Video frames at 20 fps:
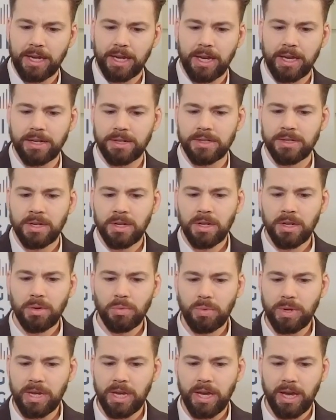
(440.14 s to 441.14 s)
end.
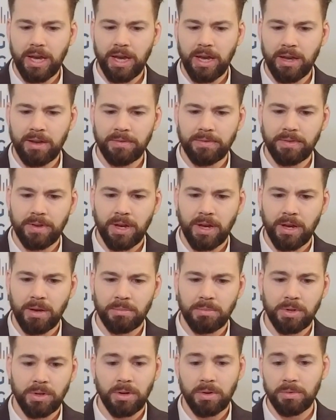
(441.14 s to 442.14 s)
We have,
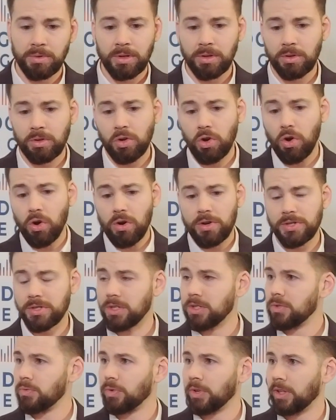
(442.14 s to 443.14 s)
cost
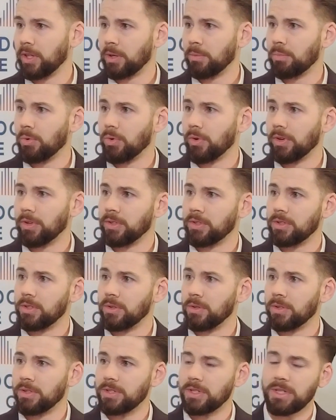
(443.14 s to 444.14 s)
is really important to
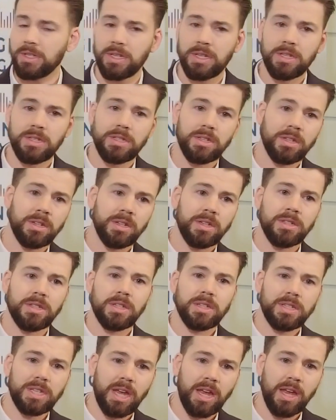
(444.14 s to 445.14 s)
us. Is
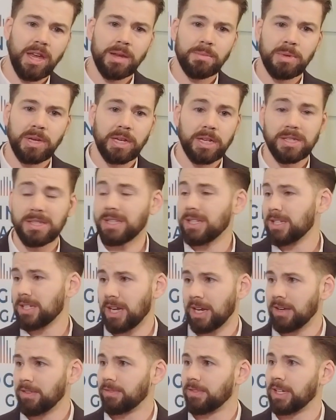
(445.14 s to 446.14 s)
it timing? Is it
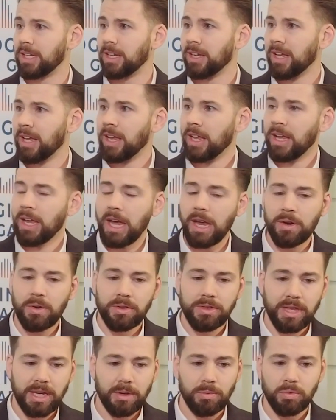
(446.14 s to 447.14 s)
safety? And I
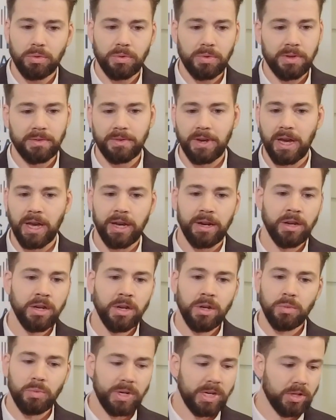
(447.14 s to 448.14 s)
think we
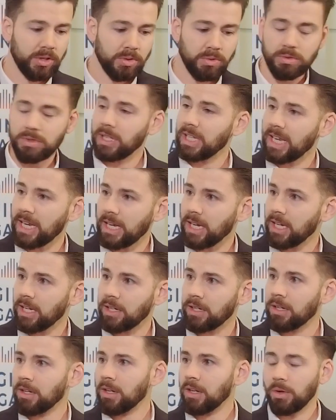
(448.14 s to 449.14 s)
can use
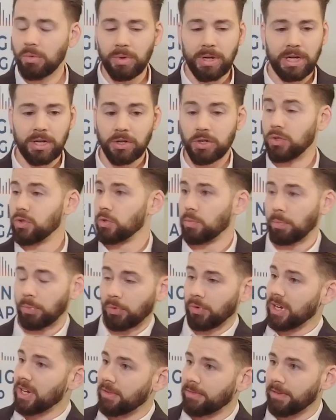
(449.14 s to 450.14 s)
lean, we can use
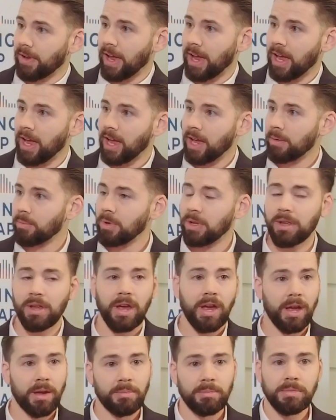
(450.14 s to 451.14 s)
prefab,
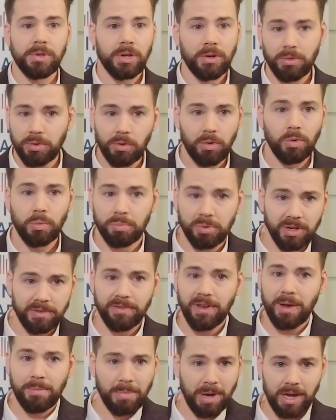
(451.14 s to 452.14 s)
the whole
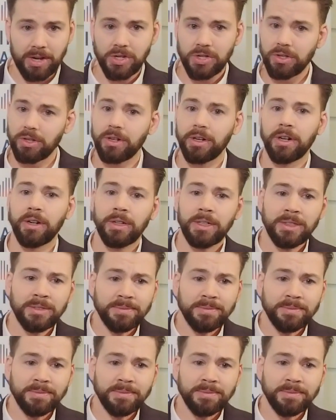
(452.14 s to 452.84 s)
prefab modular.